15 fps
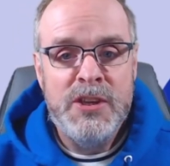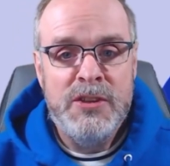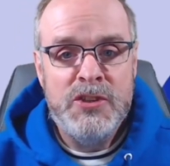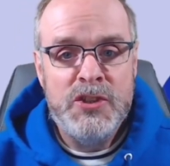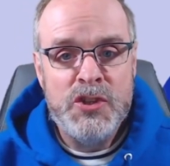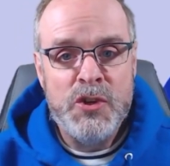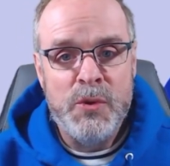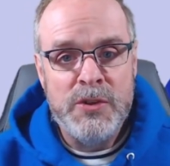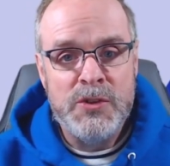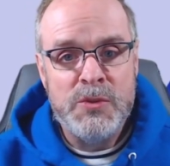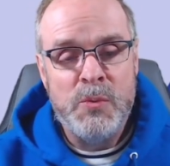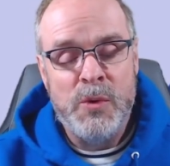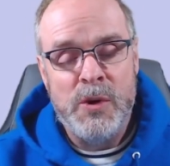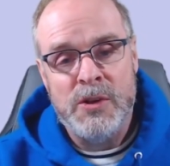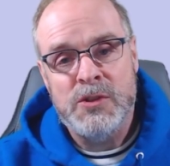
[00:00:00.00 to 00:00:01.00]
hinge joints
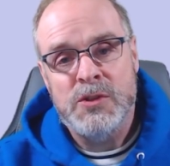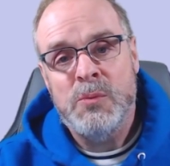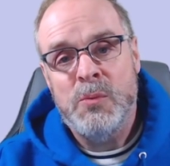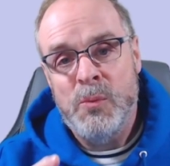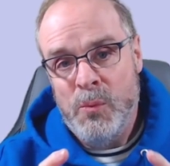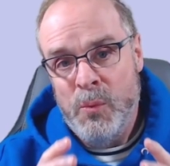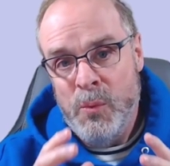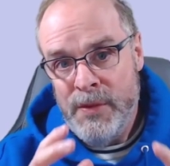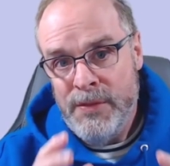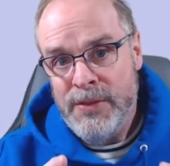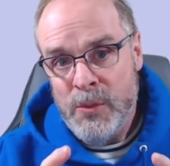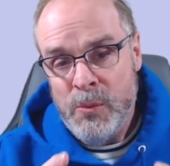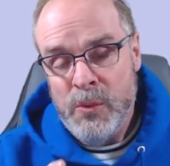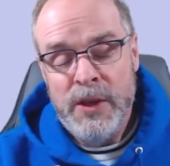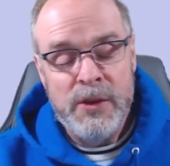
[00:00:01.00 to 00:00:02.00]
works with
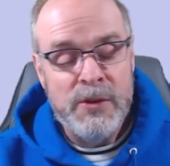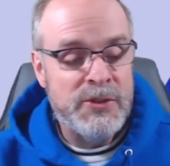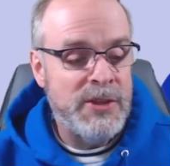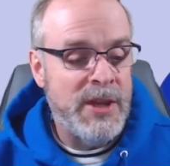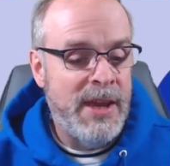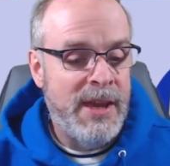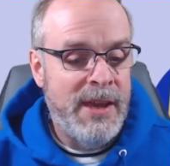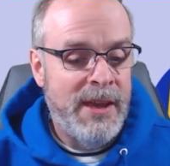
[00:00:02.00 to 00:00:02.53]
the wheels.